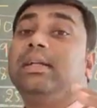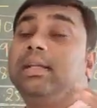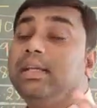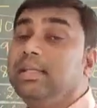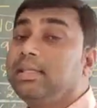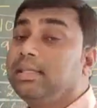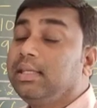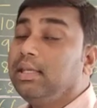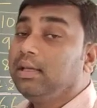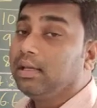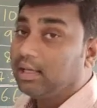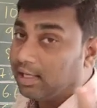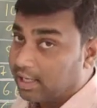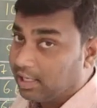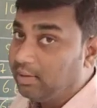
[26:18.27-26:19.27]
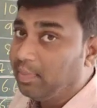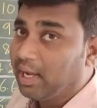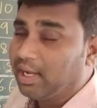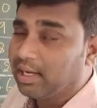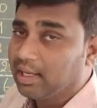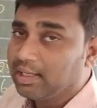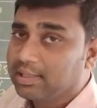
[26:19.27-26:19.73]
TCN
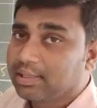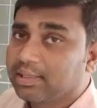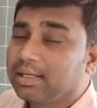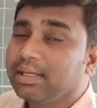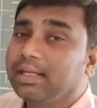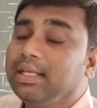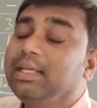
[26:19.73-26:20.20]
minus 1.